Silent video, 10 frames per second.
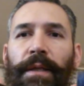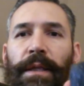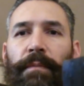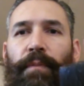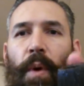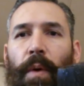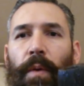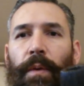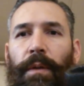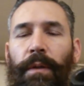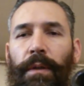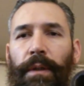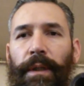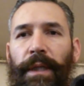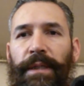The bowl
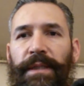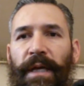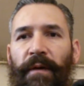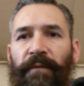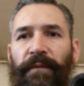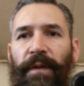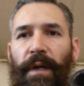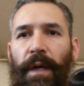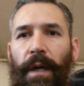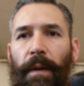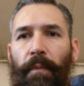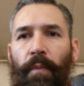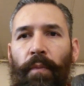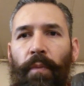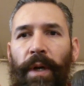itself,
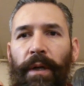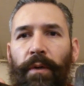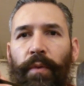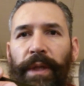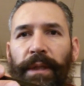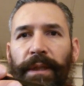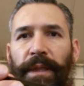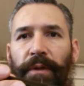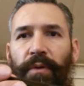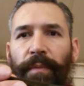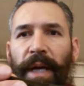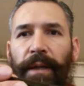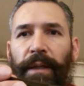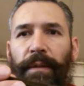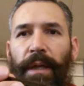want to quickly tell you
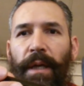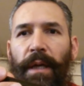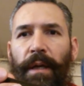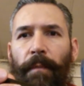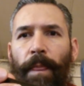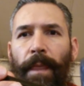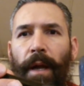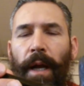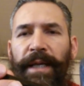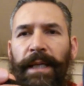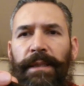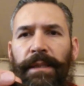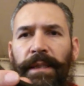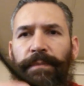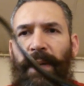about it. I guess
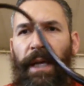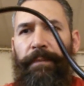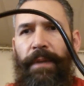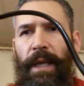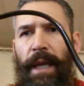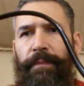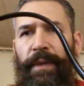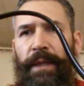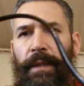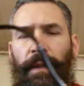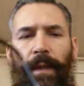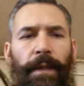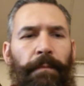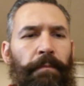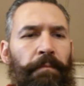this pipe had been
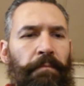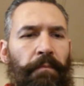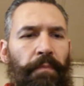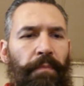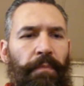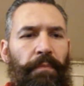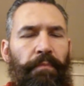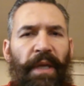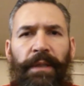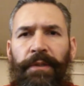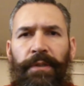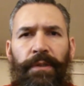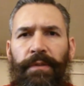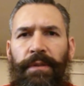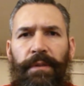mainly just
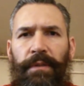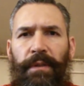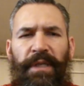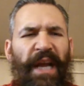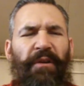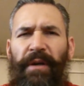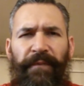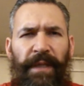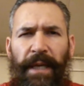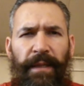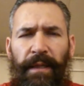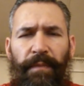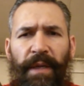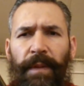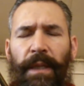used decoratively, I think,
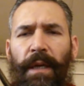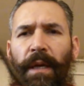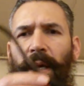maybe.